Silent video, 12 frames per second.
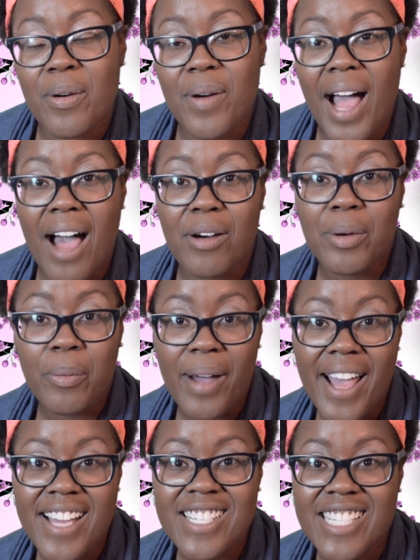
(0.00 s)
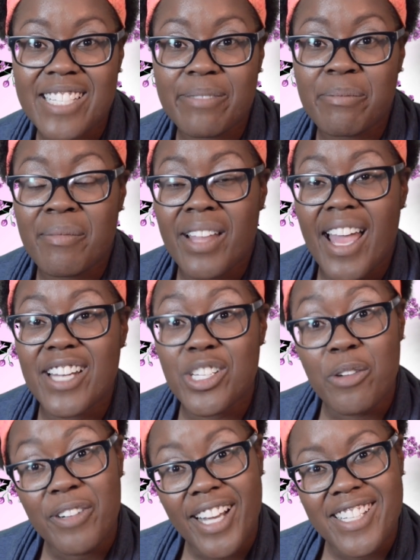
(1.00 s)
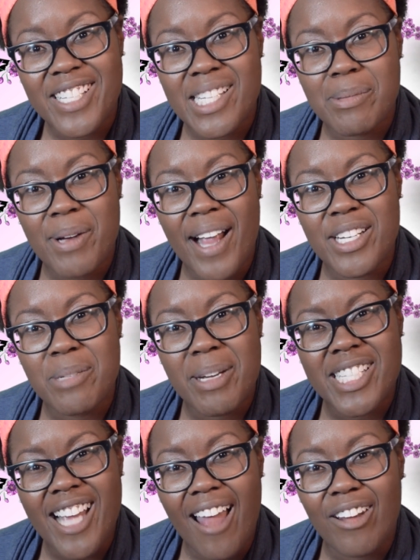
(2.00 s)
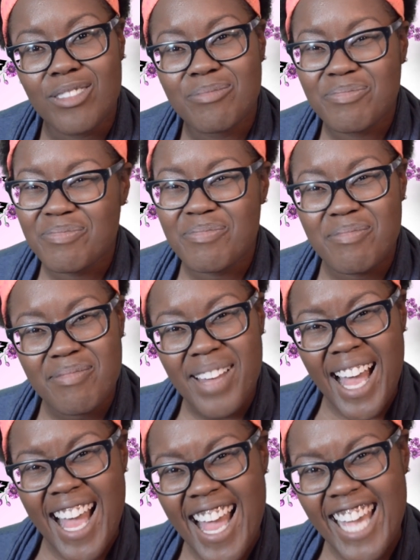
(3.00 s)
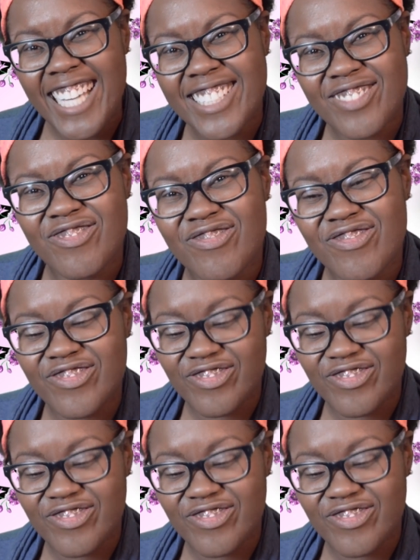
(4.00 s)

me know how it went. And don't forget to subscribe to my channel. Bye!